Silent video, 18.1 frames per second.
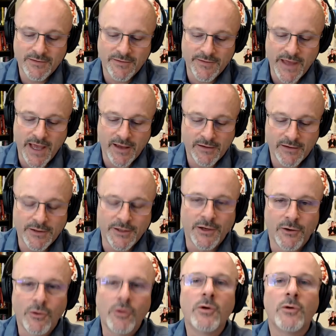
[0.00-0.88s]
that,
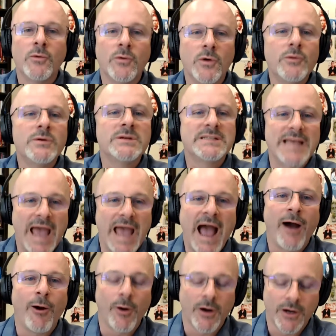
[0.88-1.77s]
who is the
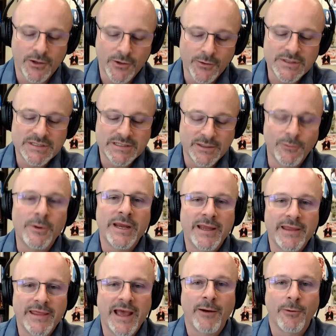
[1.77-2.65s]
our, who is the
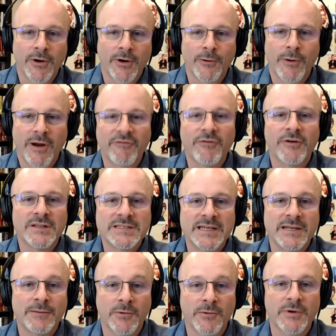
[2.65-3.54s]
we that we're
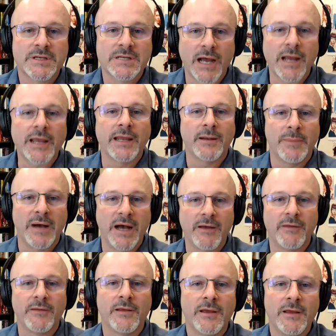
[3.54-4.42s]
referencing when we're talking
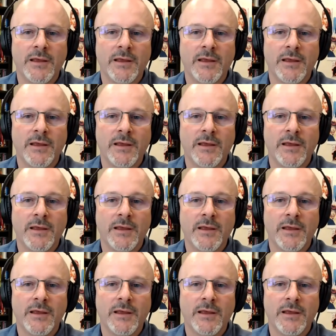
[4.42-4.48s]
about